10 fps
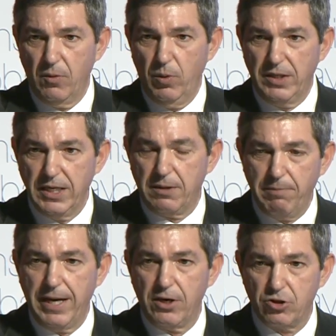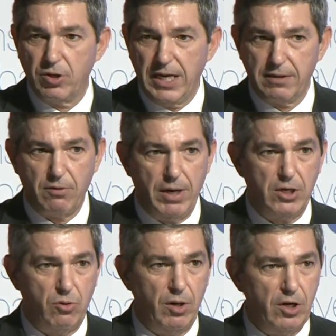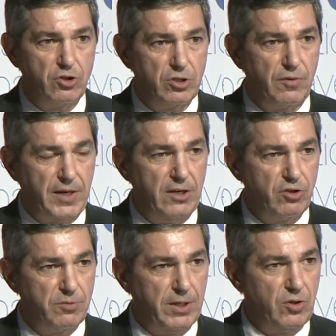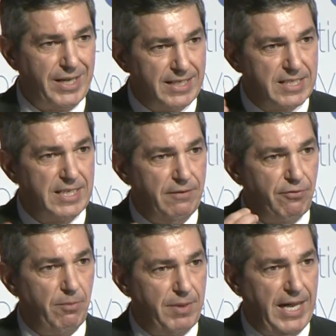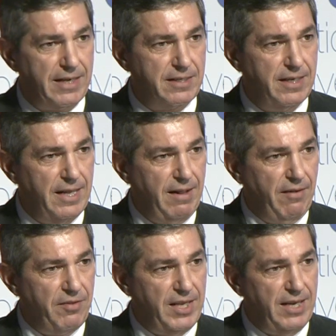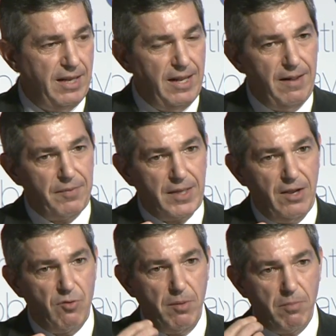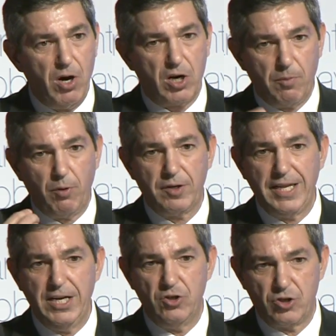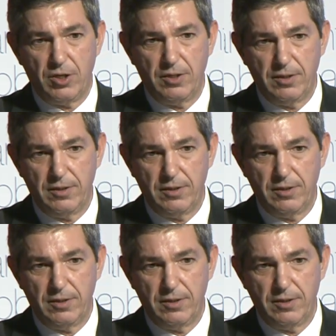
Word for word: We did manage to get the right coalitions of countries, but you can see from that the remarkable danger